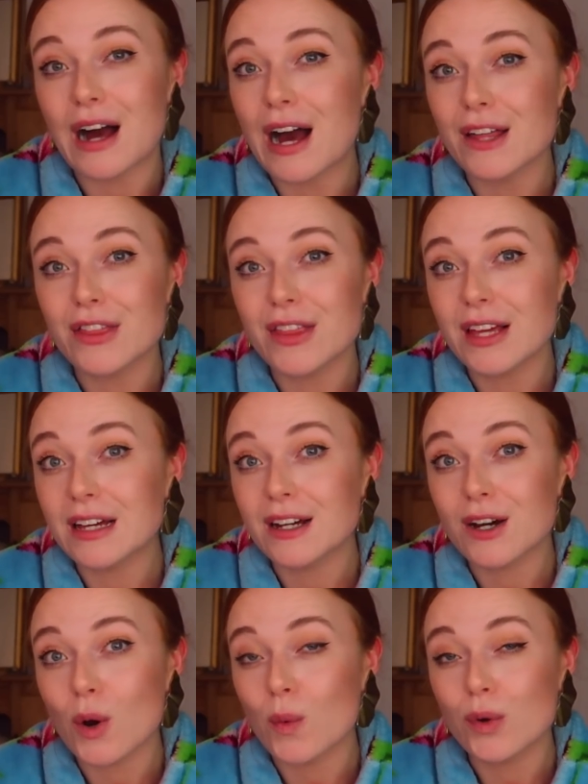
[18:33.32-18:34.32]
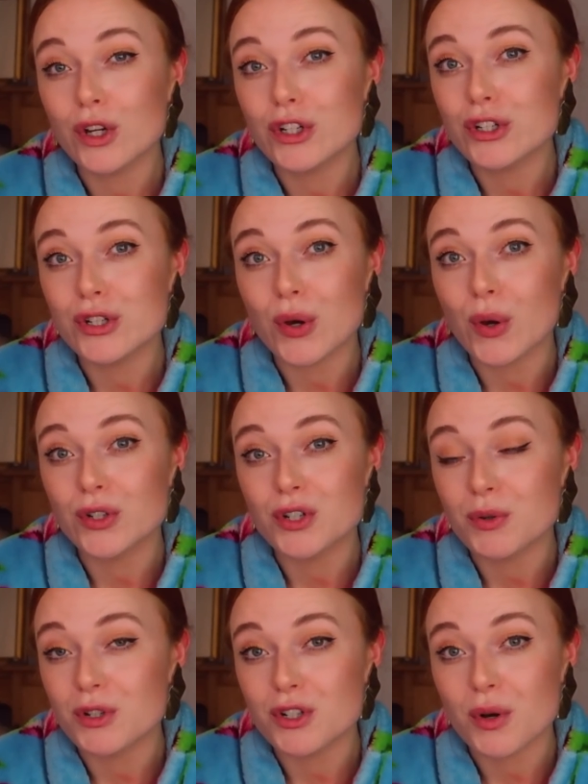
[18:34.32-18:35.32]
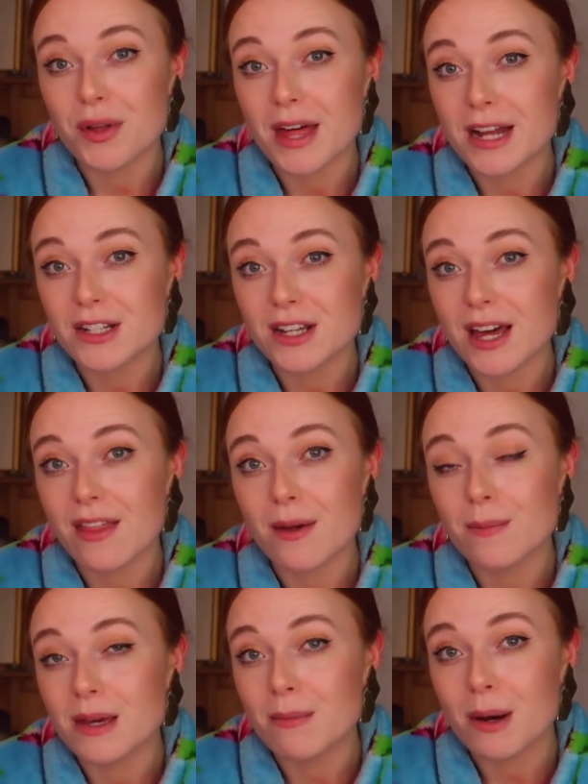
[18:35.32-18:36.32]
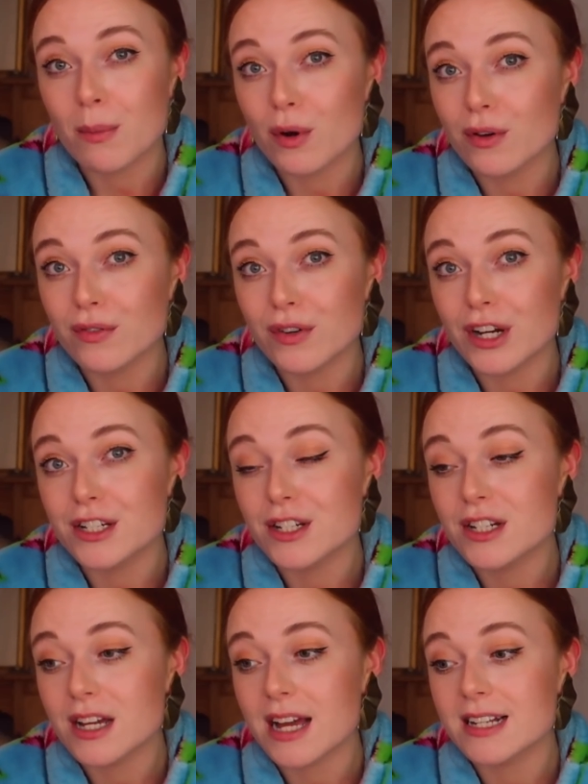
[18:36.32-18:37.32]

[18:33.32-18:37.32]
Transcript: I think we're just going to enjoy that together, me and my boyfriend,